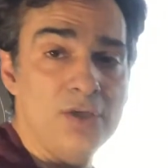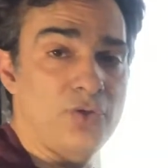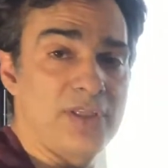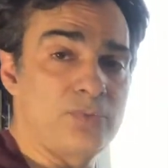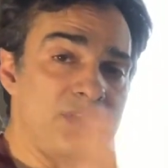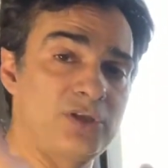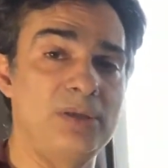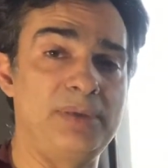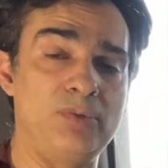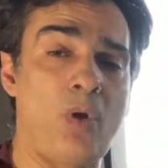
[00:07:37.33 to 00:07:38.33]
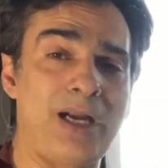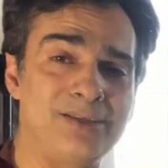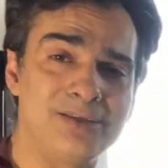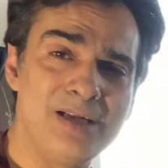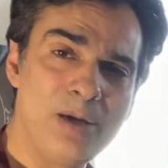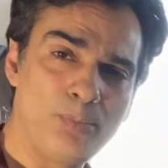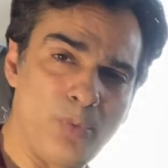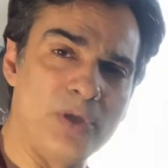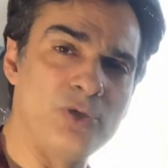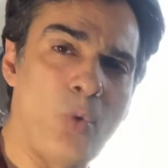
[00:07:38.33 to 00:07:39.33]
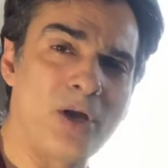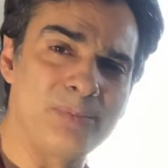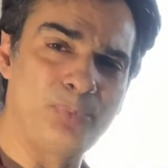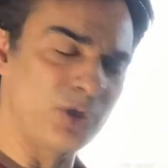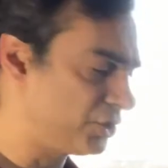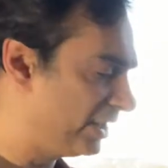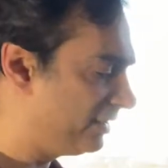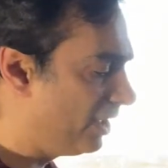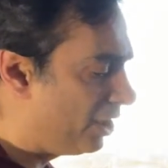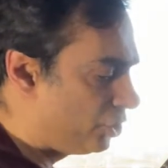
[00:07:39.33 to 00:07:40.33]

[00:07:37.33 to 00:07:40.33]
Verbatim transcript: So this one's going to be wider, but when you want to push it,